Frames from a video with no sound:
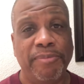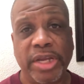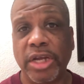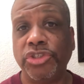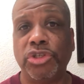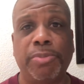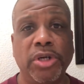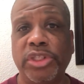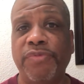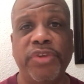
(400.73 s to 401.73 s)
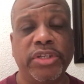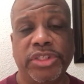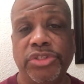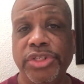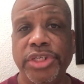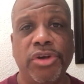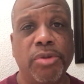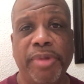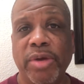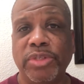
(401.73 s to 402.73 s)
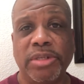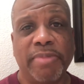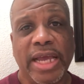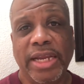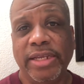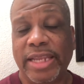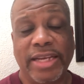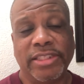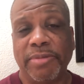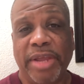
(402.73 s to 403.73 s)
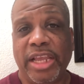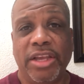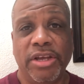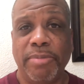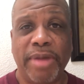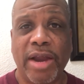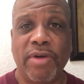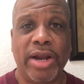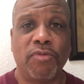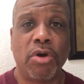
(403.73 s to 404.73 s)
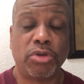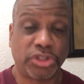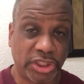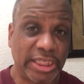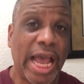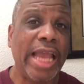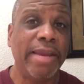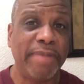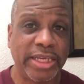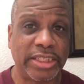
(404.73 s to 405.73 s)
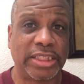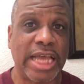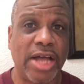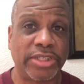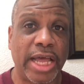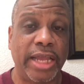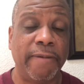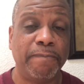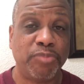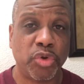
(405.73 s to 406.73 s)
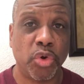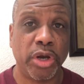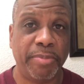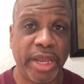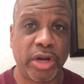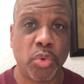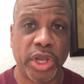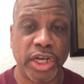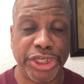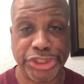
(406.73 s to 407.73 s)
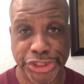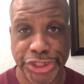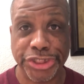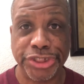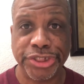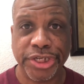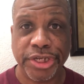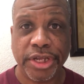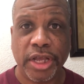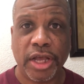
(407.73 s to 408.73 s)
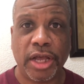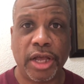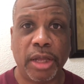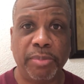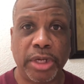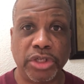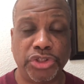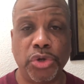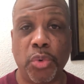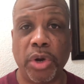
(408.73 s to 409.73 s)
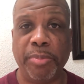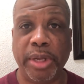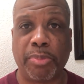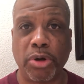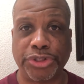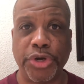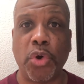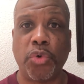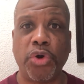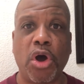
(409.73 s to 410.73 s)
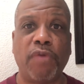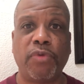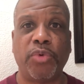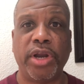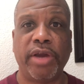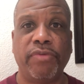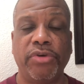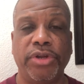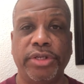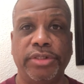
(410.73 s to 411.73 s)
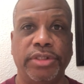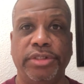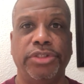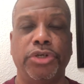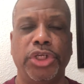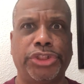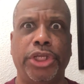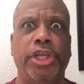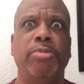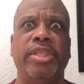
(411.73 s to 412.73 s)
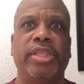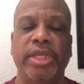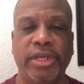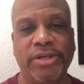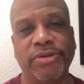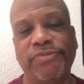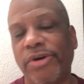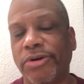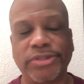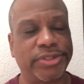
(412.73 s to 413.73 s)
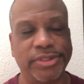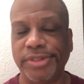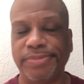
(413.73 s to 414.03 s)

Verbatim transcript: Because you're a person that feels that you need to go to bed with somebody, that doesn't make it good, bad, right, or wrong. Society makes it sound like going to bed quickly is good, because you don't want to be a person holding off or whatever. And, you know, it's the human thing to do, folks.